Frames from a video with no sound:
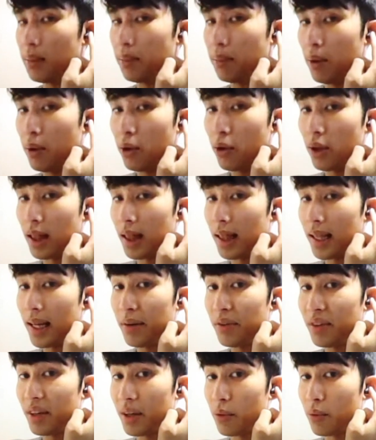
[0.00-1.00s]
both the
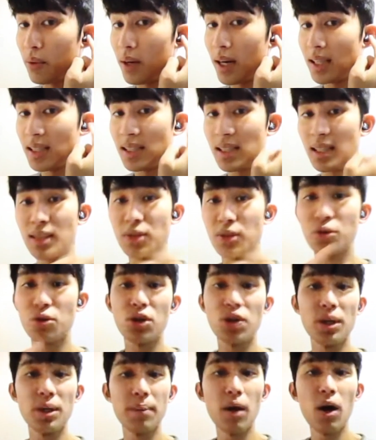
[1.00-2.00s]
left and right side to
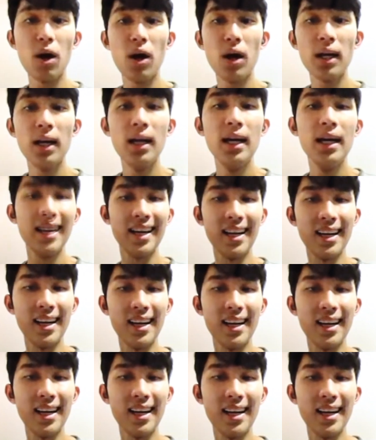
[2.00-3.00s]
turn them on, and
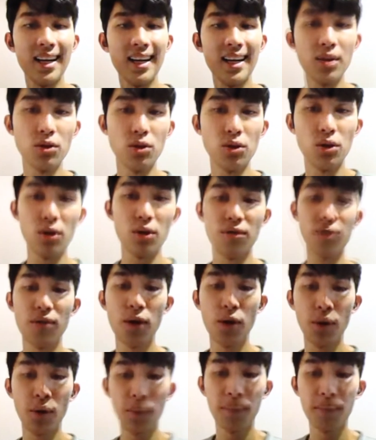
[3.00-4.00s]
let them pair to your
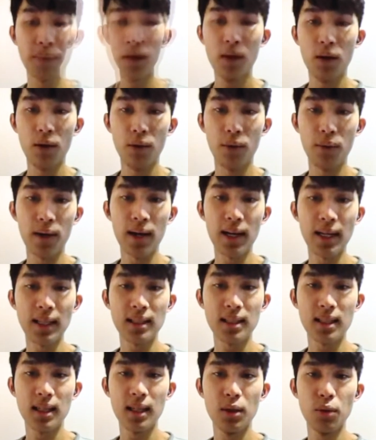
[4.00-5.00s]
phone. All right,
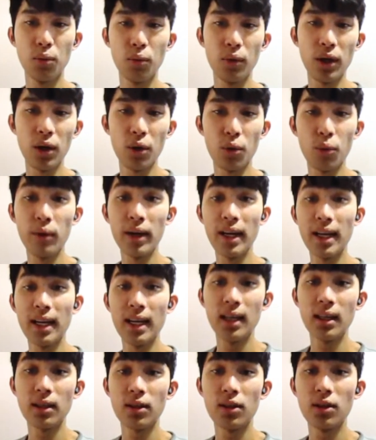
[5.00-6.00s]
we are
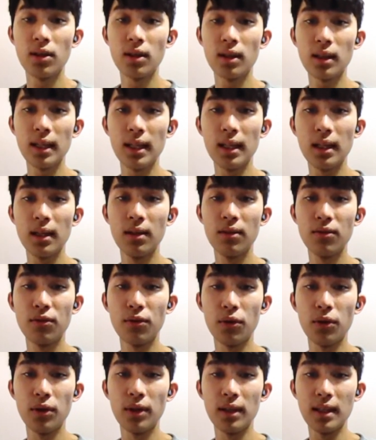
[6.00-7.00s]
waiting currently
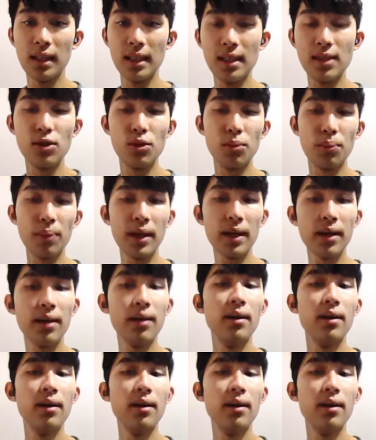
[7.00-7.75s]
for these to pair.